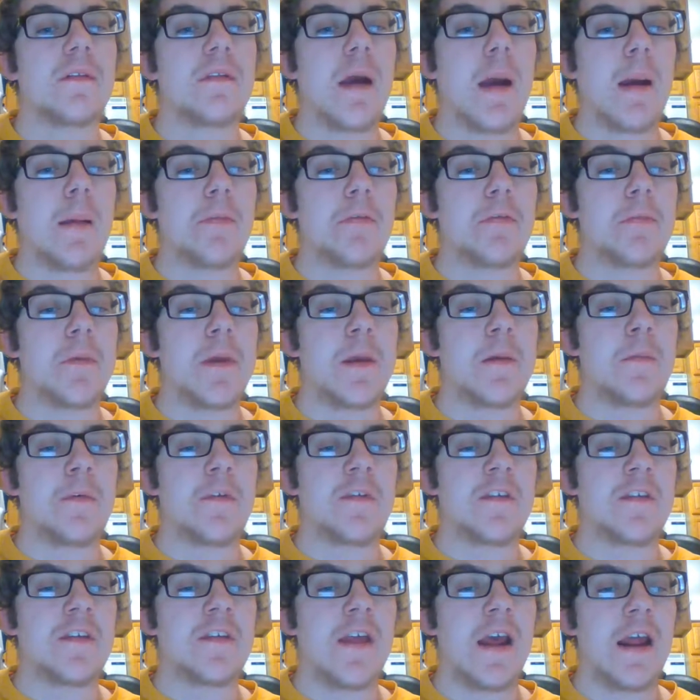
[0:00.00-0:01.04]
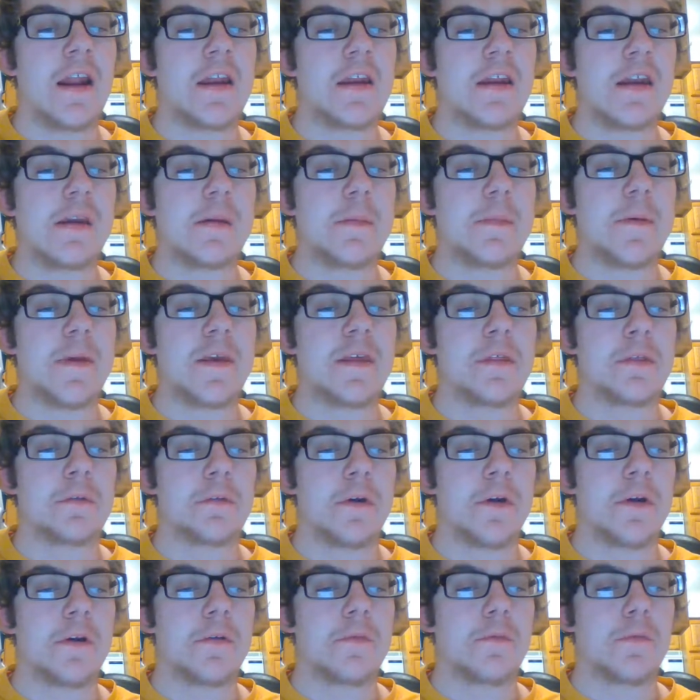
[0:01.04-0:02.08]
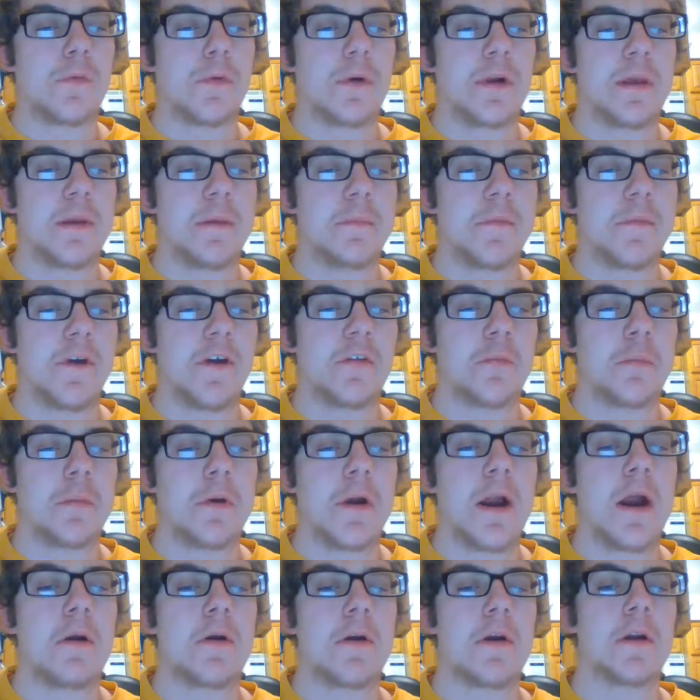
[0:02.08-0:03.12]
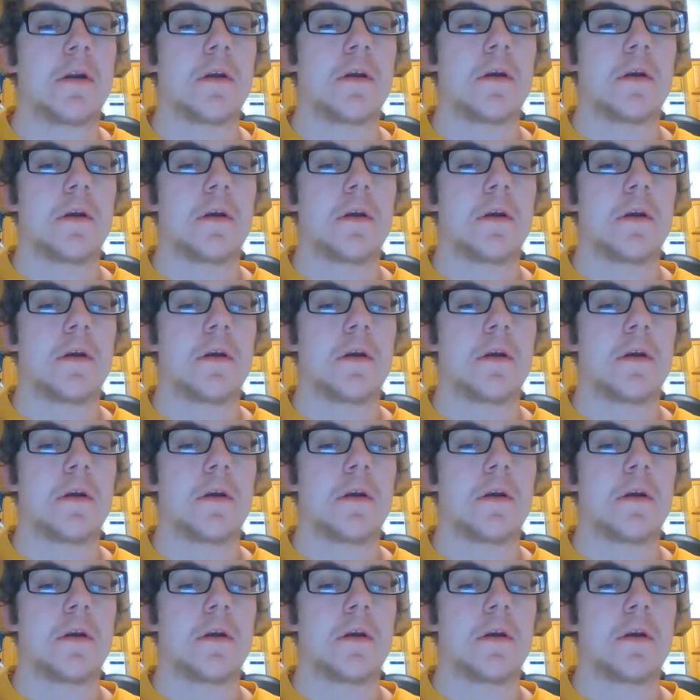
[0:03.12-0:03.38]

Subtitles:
Top speed was intended to be 348 miles per hour.